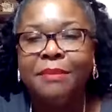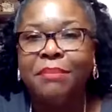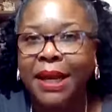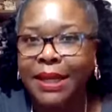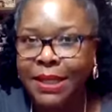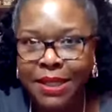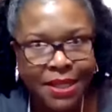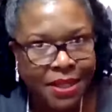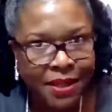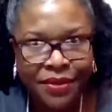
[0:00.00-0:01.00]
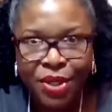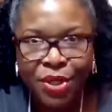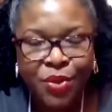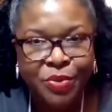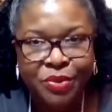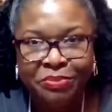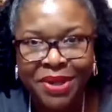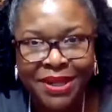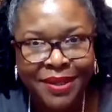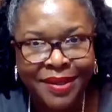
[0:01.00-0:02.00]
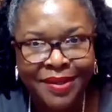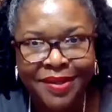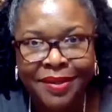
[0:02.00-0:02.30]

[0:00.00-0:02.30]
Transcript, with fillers: by any other human being,